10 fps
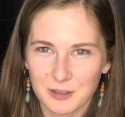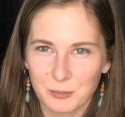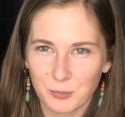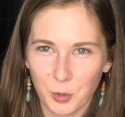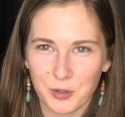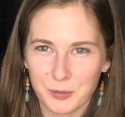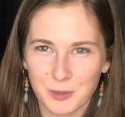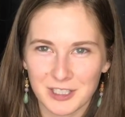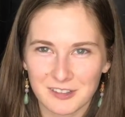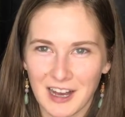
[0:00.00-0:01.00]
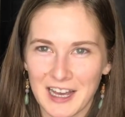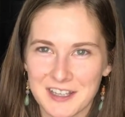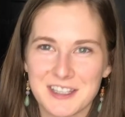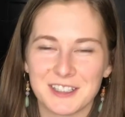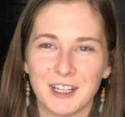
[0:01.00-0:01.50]
more than one
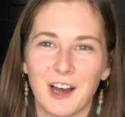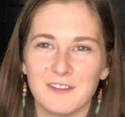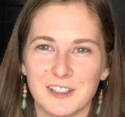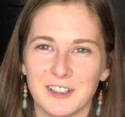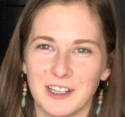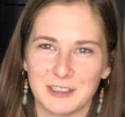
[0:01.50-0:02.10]
glass and not feel like,